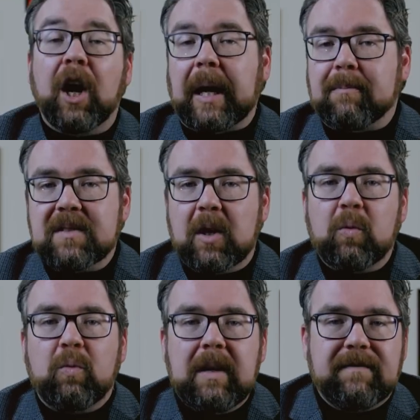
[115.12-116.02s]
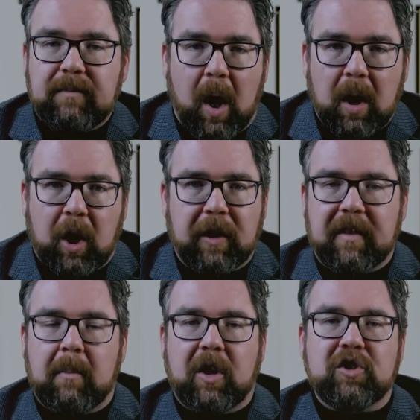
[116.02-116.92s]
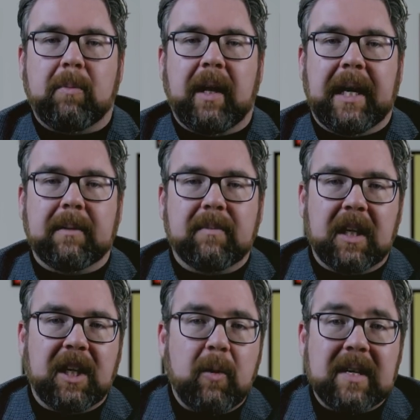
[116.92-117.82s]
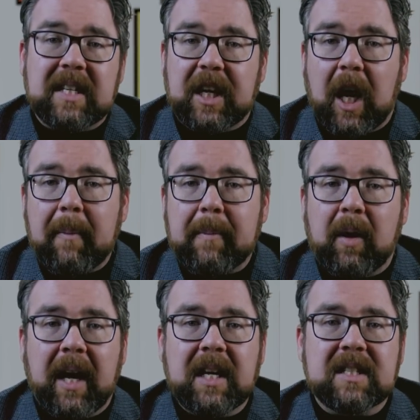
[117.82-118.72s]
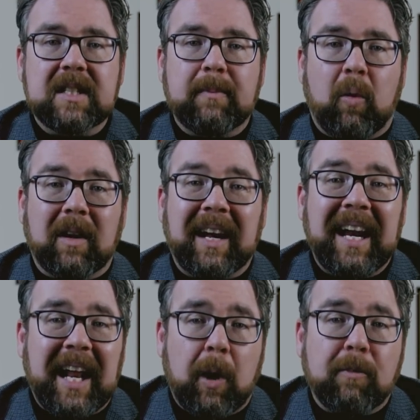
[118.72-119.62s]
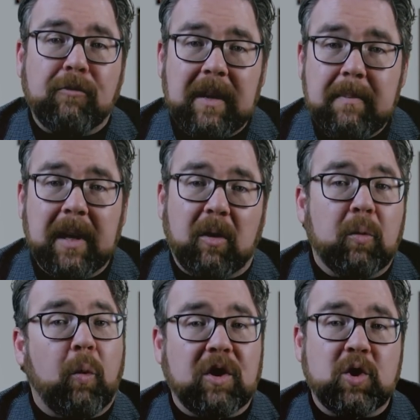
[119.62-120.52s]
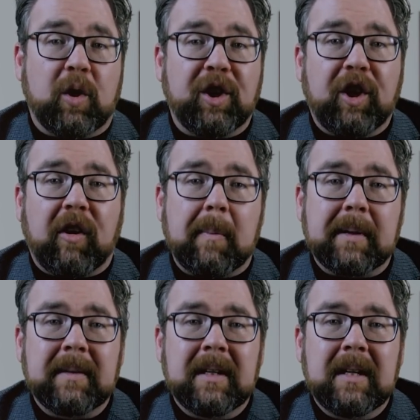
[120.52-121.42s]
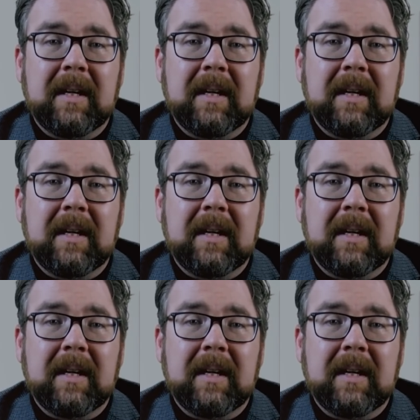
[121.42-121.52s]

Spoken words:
Okay, so we've all heard of the Marshall Plan, the US economic plan to support and help rebuild war-torn Europe.